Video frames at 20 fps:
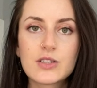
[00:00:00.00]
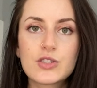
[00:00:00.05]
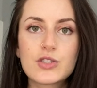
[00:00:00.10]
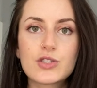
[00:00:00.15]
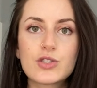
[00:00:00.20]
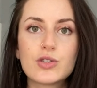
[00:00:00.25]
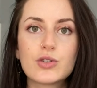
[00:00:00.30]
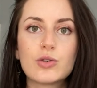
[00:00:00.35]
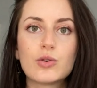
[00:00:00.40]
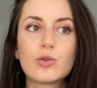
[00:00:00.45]

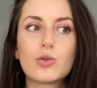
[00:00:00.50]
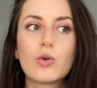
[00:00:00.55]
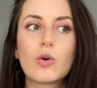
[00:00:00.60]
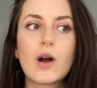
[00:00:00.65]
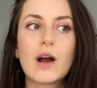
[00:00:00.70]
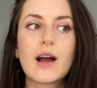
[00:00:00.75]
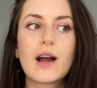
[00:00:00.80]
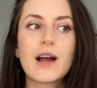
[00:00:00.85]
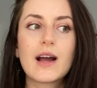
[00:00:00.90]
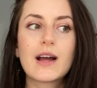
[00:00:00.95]

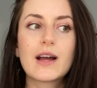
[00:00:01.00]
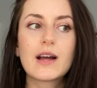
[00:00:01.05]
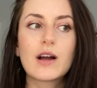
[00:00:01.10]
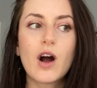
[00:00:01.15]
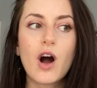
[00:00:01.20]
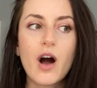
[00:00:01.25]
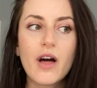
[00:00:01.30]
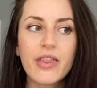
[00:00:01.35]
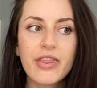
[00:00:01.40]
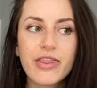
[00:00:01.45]
to
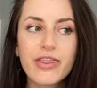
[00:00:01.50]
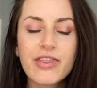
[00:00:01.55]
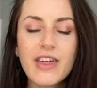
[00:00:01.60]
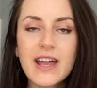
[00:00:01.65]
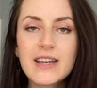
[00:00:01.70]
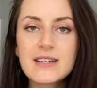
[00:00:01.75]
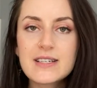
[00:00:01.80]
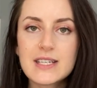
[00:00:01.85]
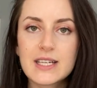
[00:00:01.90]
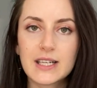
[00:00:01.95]

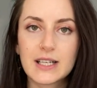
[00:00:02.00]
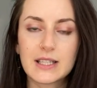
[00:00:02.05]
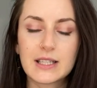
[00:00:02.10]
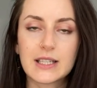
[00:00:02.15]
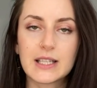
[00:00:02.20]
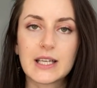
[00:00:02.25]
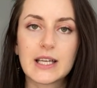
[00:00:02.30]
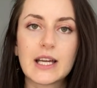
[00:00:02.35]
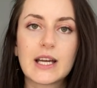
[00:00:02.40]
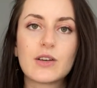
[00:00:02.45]

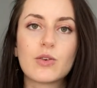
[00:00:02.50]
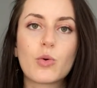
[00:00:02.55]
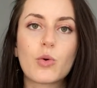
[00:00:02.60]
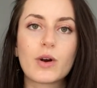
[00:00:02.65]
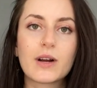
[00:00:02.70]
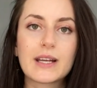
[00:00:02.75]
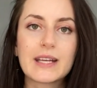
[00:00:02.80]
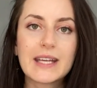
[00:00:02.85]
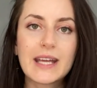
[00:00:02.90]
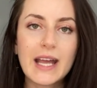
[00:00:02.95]
authentically and
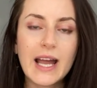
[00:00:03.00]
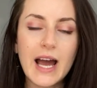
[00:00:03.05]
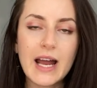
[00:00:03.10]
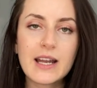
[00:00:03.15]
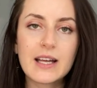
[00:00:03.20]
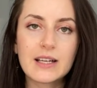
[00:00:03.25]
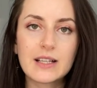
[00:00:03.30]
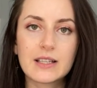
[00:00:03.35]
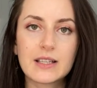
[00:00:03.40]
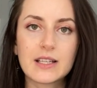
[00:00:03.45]

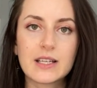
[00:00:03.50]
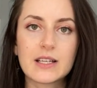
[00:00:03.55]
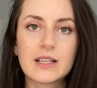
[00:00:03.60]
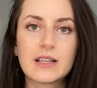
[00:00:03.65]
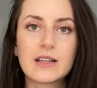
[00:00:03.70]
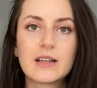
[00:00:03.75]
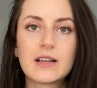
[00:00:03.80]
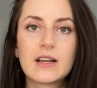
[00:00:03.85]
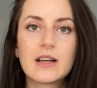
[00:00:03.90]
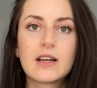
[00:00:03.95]

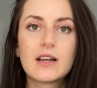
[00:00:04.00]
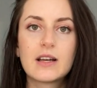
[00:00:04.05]
organically